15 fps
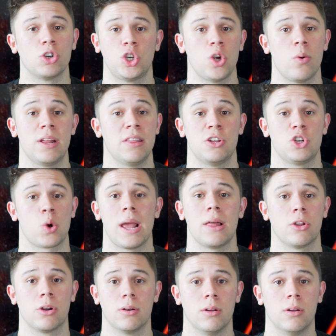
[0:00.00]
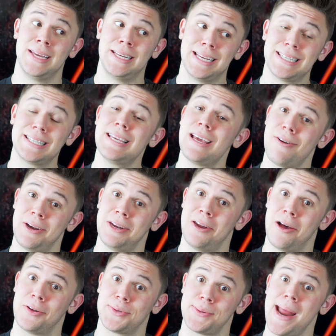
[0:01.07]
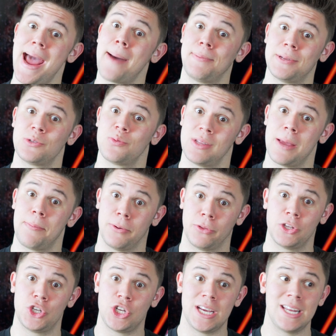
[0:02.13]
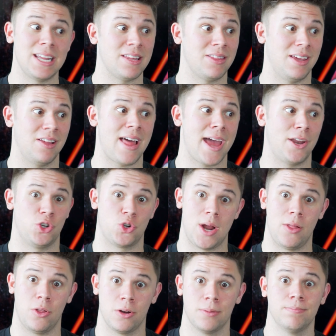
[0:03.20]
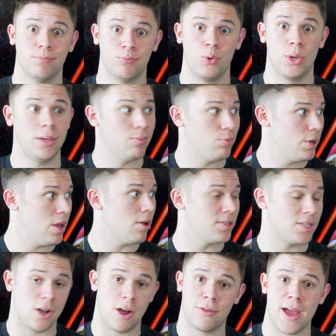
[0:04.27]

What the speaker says: show it in the trailer. I mean, Disney already knows what happens when they put the genie in the Aladdin trailer. We all saw